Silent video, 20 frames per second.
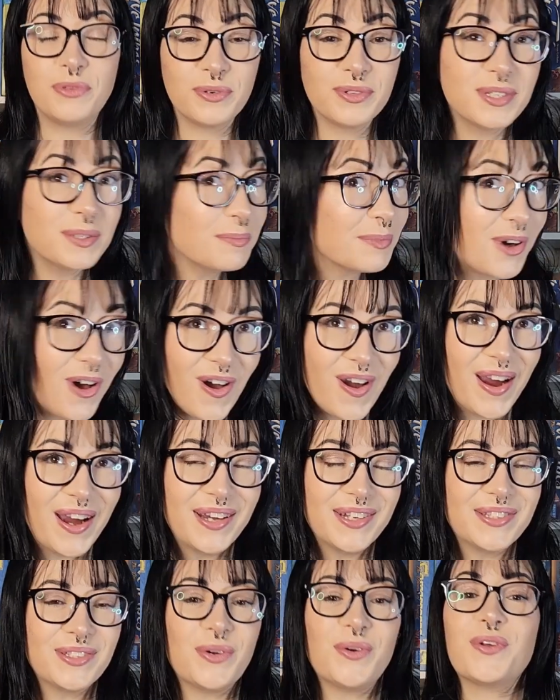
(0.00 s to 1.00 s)
through some
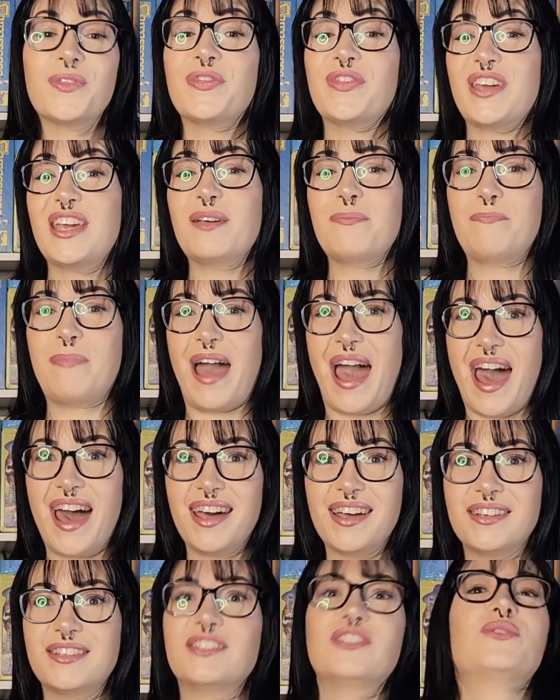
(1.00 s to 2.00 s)
cards or think
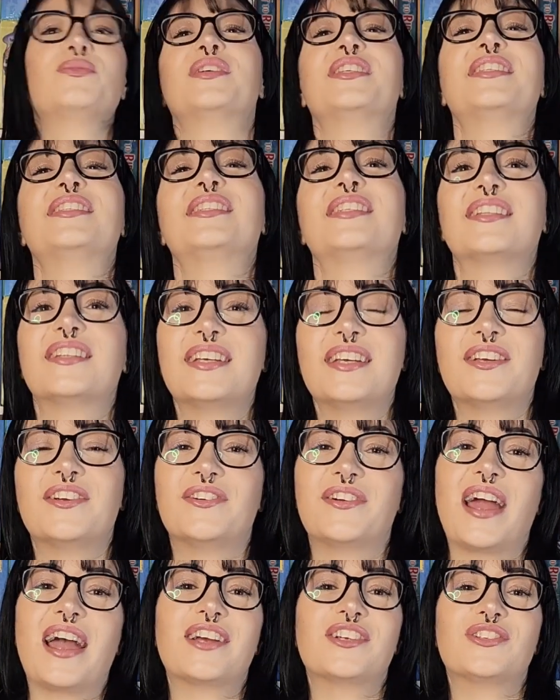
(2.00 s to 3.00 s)
back to a silly
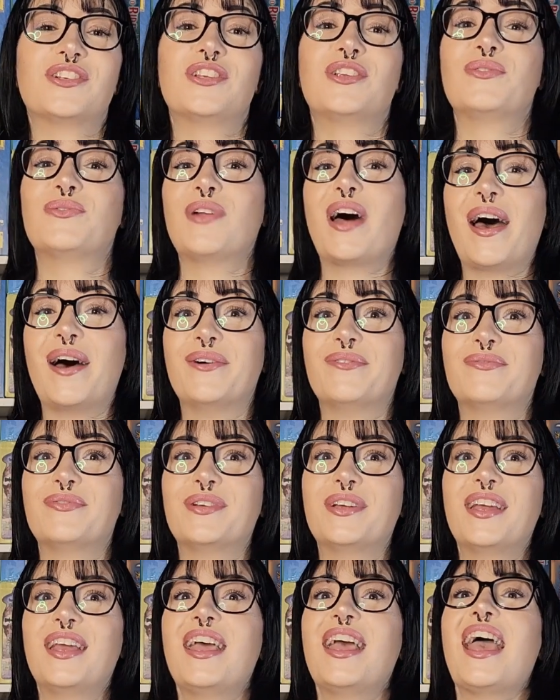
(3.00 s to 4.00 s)
interaction you love,
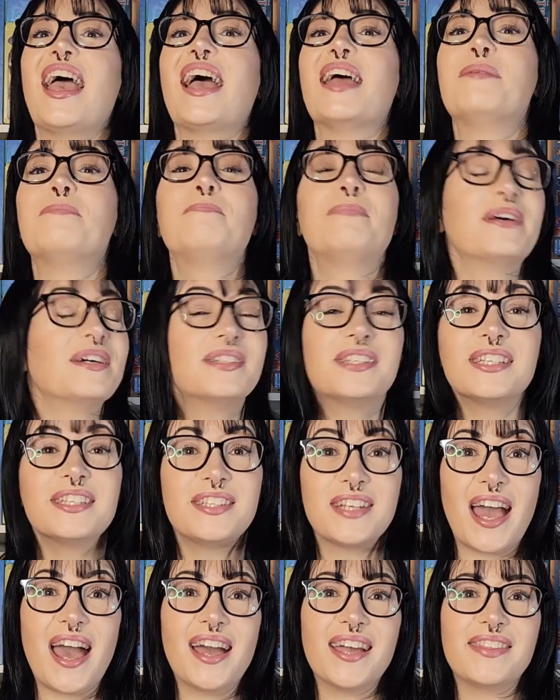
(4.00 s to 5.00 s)
and build a
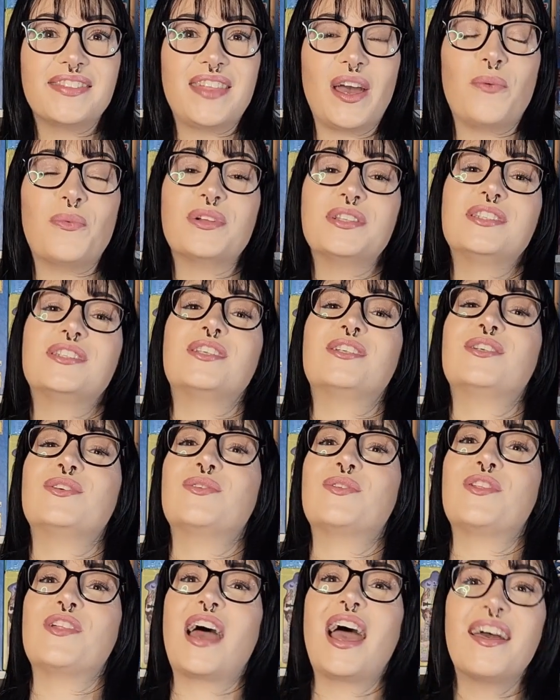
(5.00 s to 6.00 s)
deck that wants to
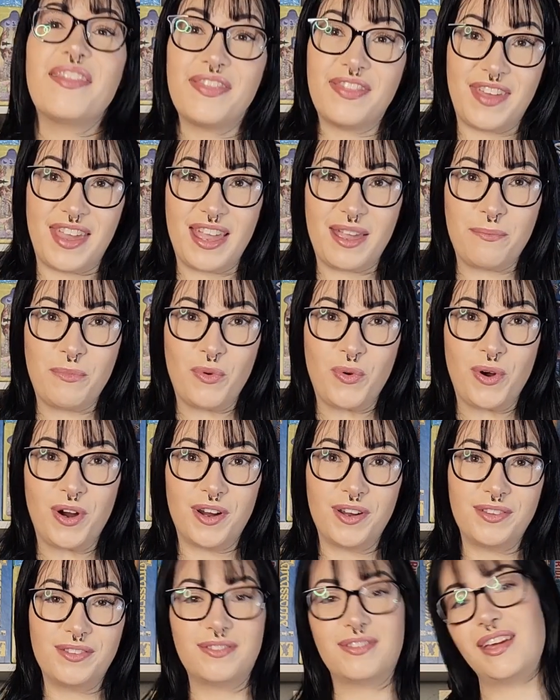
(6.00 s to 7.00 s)
do that thing
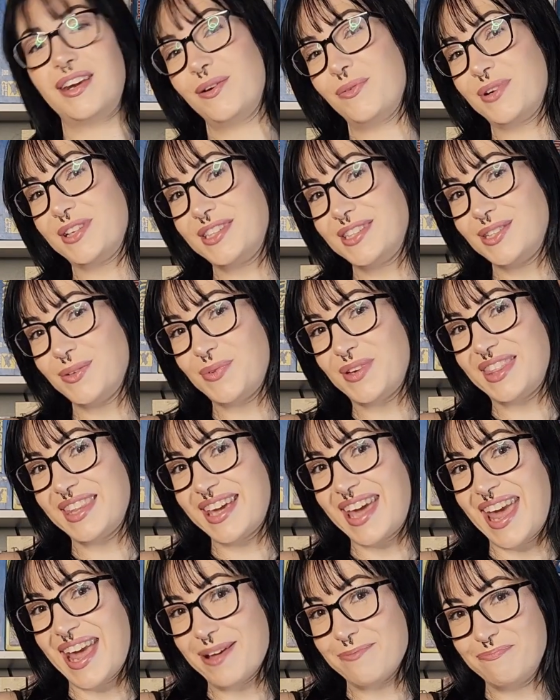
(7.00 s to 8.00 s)
more than it wants to win the
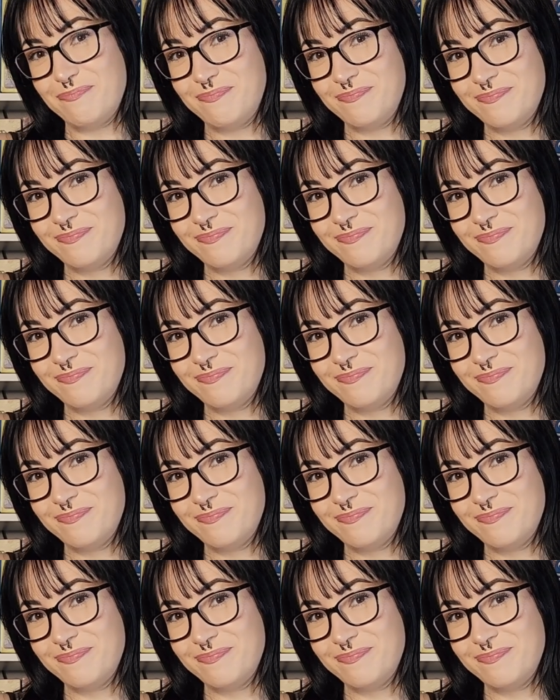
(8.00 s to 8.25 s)
game.